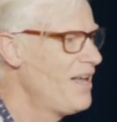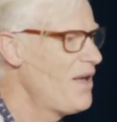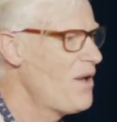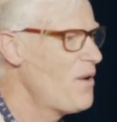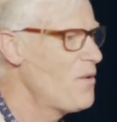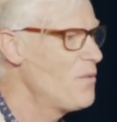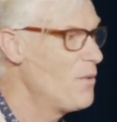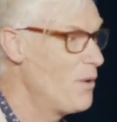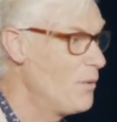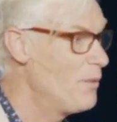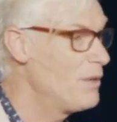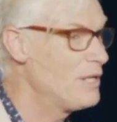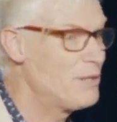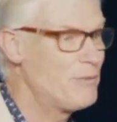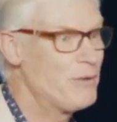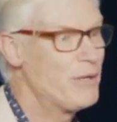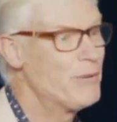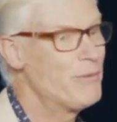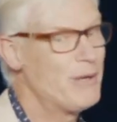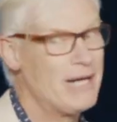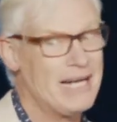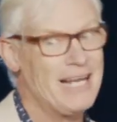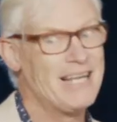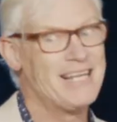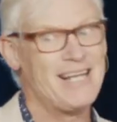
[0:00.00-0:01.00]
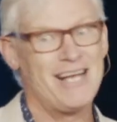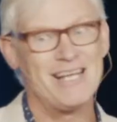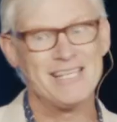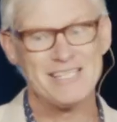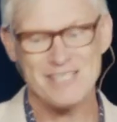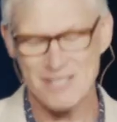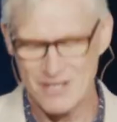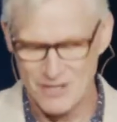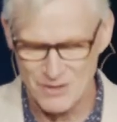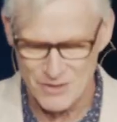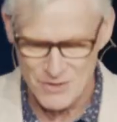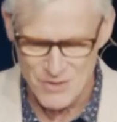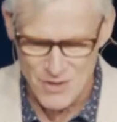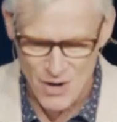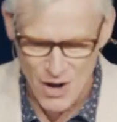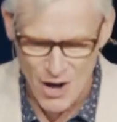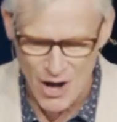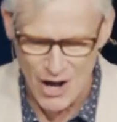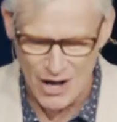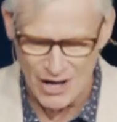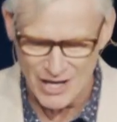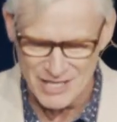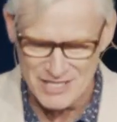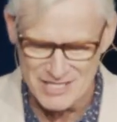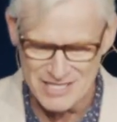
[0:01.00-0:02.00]
Whether we realize it or
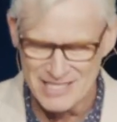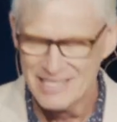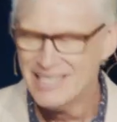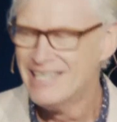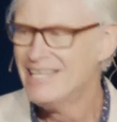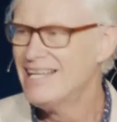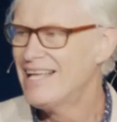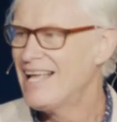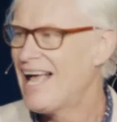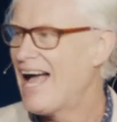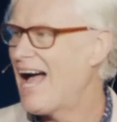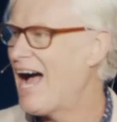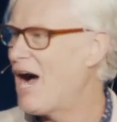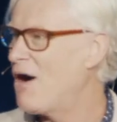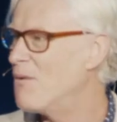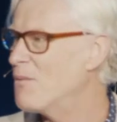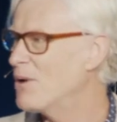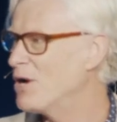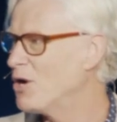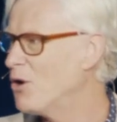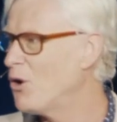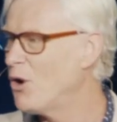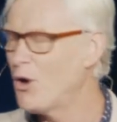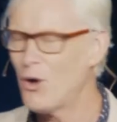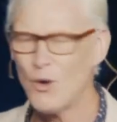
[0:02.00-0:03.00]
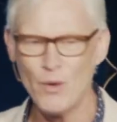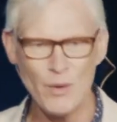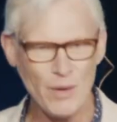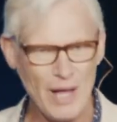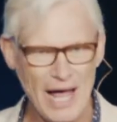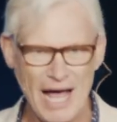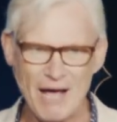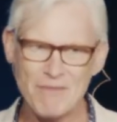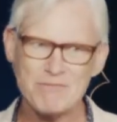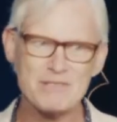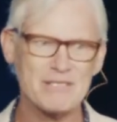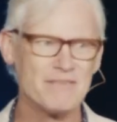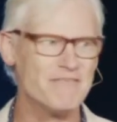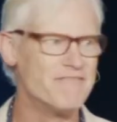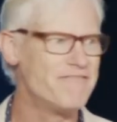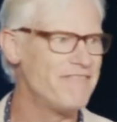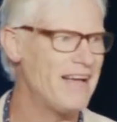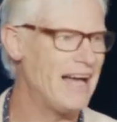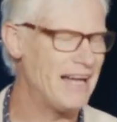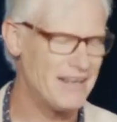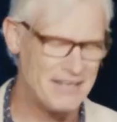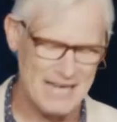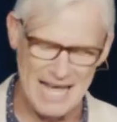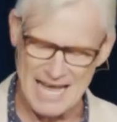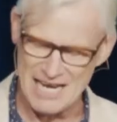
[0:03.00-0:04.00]
not, we all have some
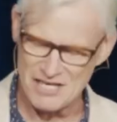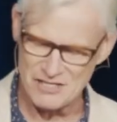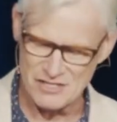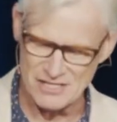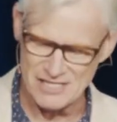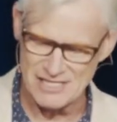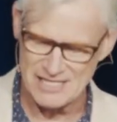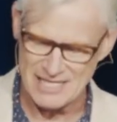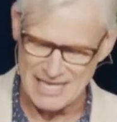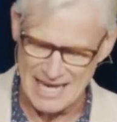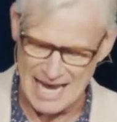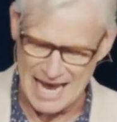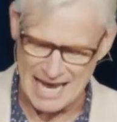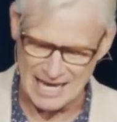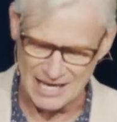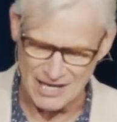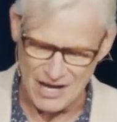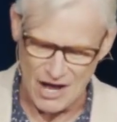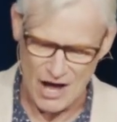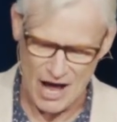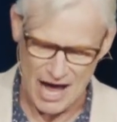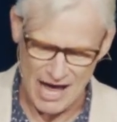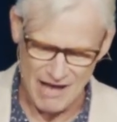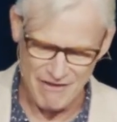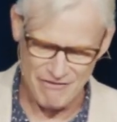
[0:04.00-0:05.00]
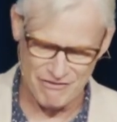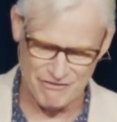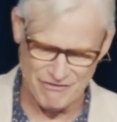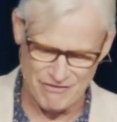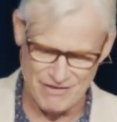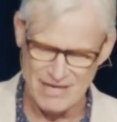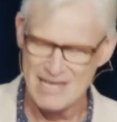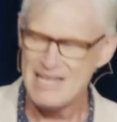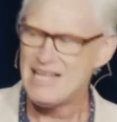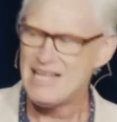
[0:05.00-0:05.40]
foundations in our life,